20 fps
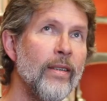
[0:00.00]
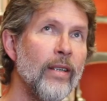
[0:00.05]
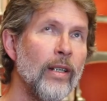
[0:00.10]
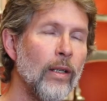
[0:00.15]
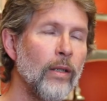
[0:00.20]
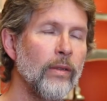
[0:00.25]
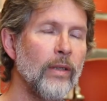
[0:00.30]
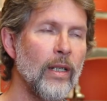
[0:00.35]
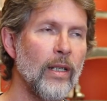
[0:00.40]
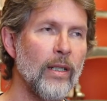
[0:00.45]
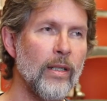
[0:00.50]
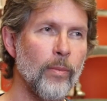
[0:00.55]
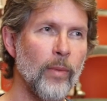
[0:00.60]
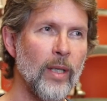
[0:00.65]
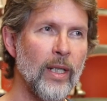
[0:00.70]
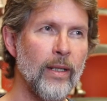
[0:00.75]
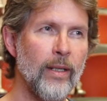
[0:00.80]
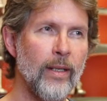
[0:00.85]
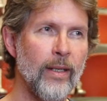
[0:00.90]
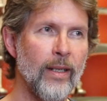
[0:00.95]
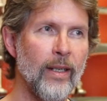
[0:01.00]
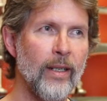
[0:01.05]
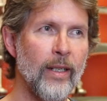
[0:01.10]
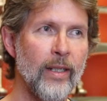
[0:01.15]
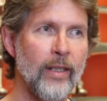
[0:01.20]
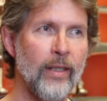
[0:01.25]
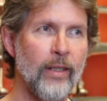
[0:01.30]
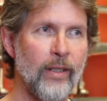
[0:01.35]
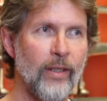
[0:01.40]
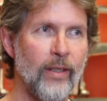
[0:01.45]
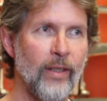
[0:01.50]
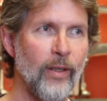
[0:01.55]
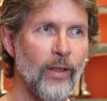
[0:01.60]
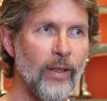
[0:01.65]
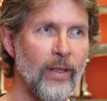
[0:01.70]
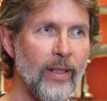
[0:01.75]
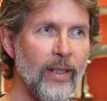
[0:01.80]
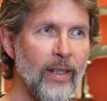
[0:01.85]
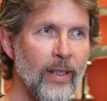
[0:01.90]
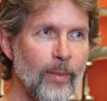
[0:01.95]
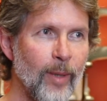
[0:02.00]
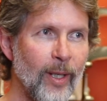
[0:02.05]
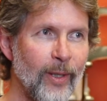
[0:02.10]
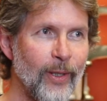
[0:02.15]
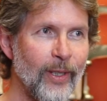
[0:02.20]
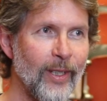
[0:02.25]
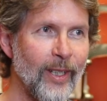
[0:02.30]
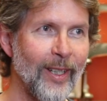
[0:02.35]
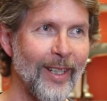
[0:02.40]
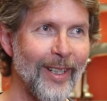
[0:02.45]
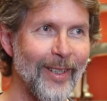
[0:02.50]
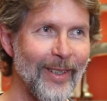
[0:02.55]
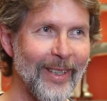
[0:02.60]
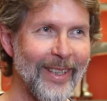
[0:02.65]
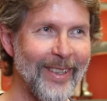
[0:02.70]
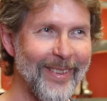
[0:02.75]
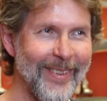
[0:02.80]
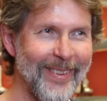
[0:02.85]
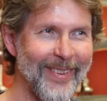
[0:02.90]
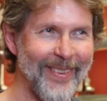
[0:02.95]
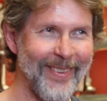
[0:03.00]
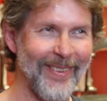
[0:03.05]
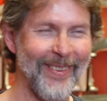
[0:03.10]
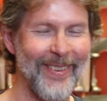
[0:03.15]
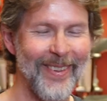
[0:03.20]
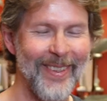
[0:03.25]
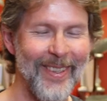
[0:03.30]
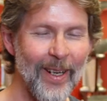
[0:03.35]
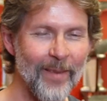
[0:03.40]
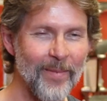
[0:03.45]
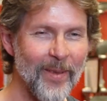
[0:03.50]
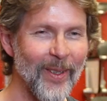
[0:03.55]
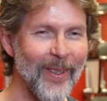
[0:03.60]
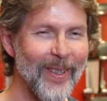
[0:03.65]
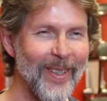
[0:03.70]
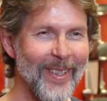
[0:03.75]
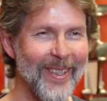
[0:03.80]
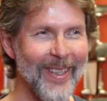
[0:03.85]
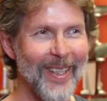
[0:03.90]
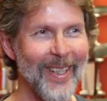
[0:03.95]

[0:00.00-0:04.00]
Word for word: There are a lot of guys my age that are thinking about retiring. I'm not.